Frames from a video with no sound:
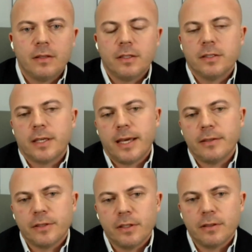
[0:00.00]
Doctor
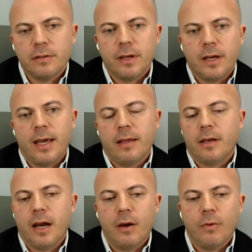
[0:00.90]
scans it, and
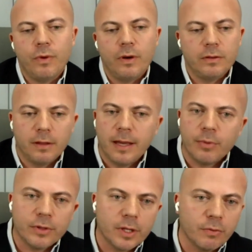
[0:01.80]
the
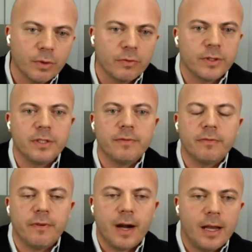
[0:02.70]
laboratory will receive
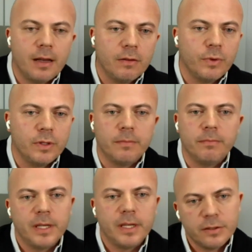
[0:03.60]
a file
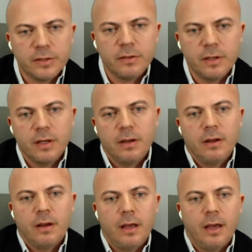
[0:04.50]
within minutes,
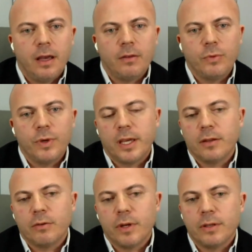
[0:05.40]
and we
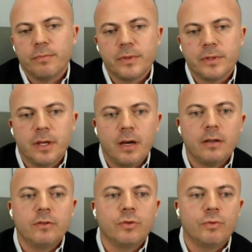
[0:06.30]
can already
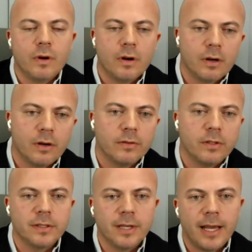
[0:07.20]
start to work on
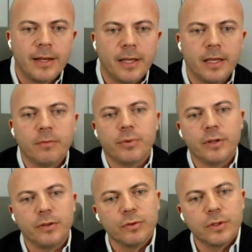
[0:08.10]
designing,
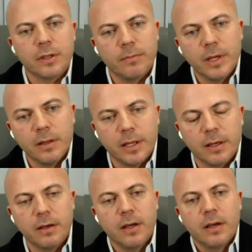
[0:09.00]
producing,
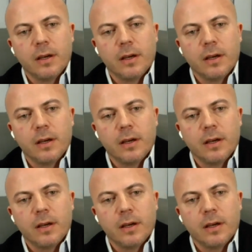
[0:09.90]
milling